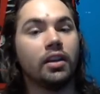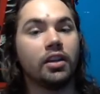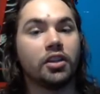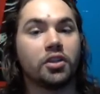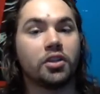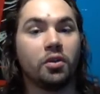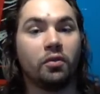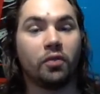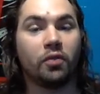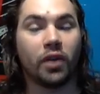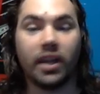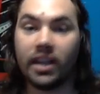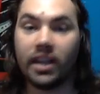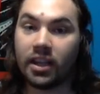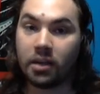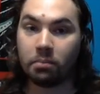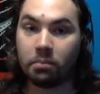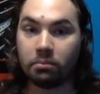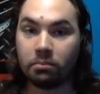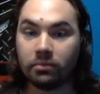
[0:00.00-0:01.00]
So for
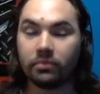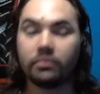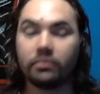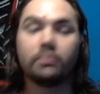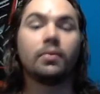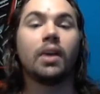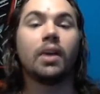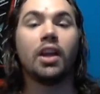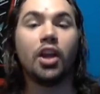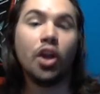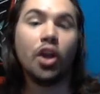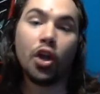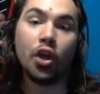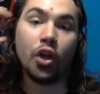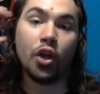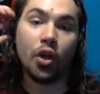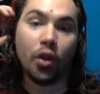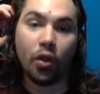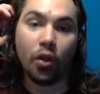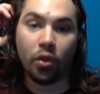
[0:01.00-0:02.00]
him,
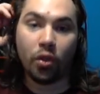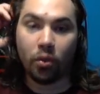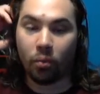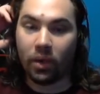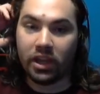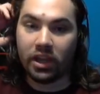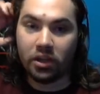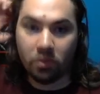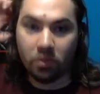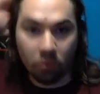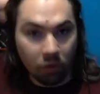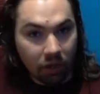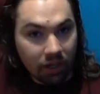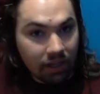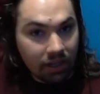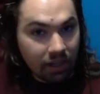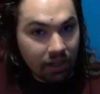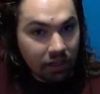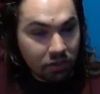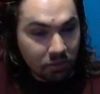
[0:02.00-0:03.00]
the way you
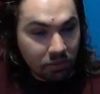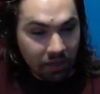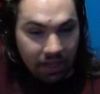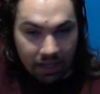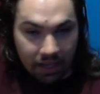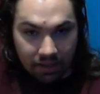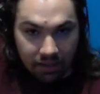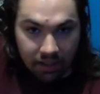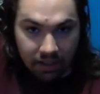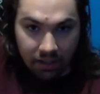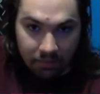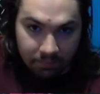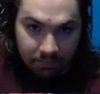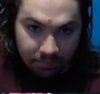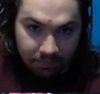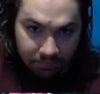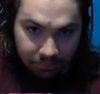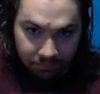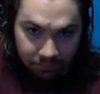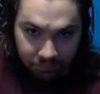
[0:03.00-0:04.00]
organize reality,
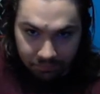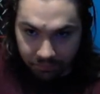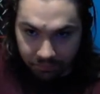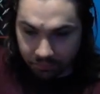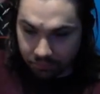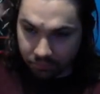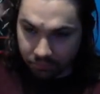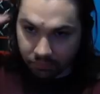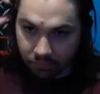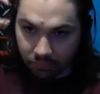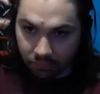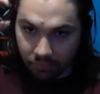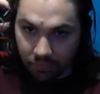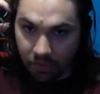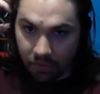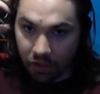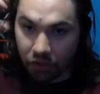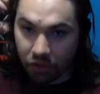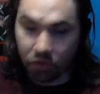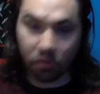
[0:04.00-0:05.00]

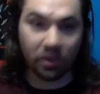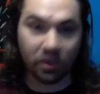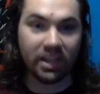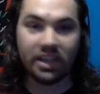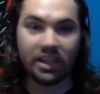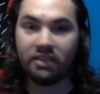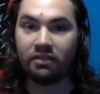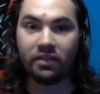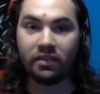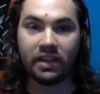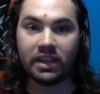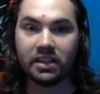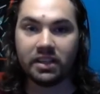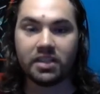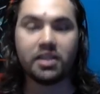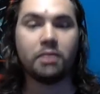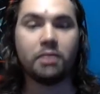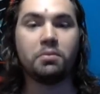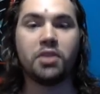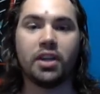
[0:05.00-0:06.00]
your infinite
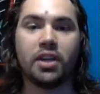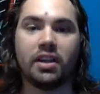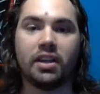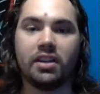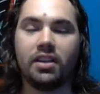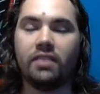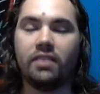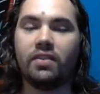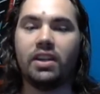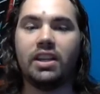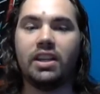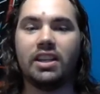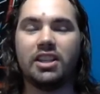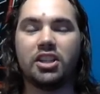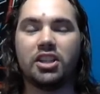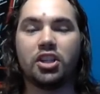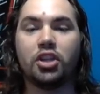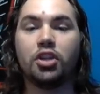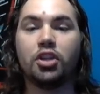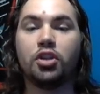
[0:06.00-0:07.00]
subjectivity
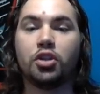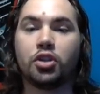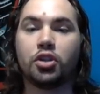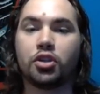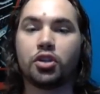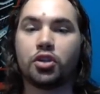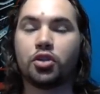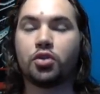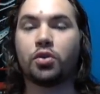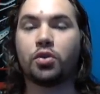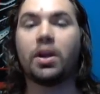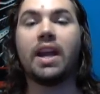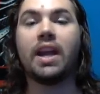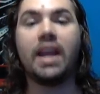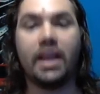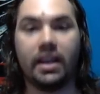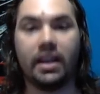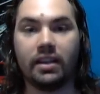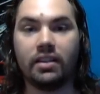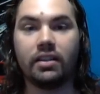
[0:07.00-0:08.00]
is
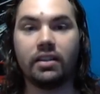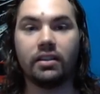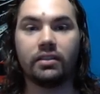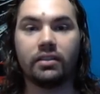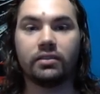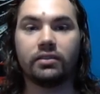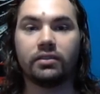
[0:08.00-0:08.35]
constrained